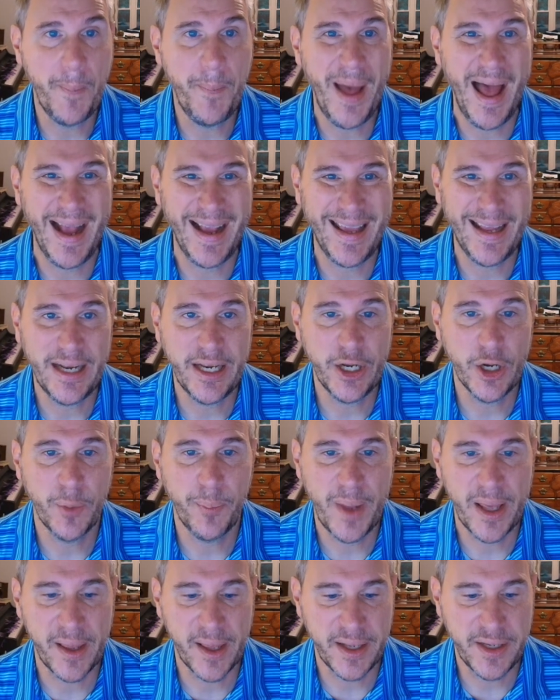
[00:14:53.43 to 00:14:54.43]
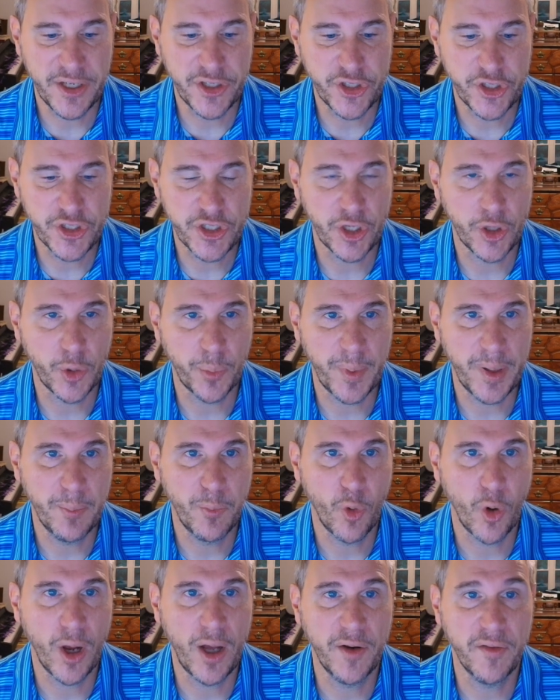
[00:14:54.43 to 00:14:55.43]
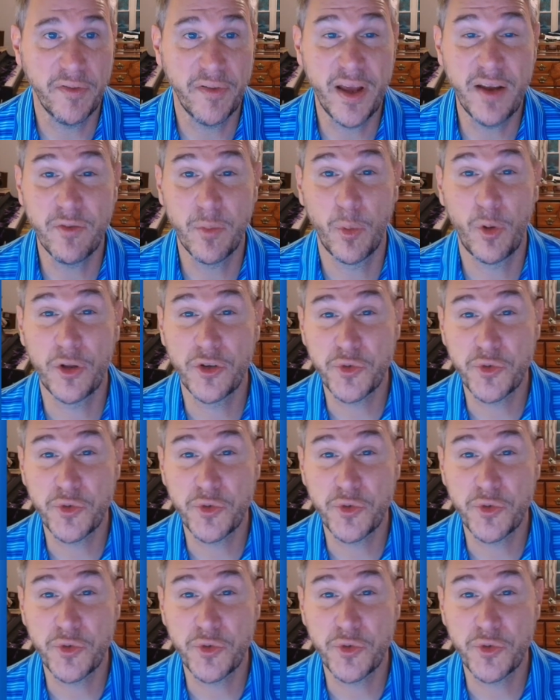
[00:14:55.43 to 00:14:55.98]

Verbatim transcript: back in here and make conditions a little bit more unfavorable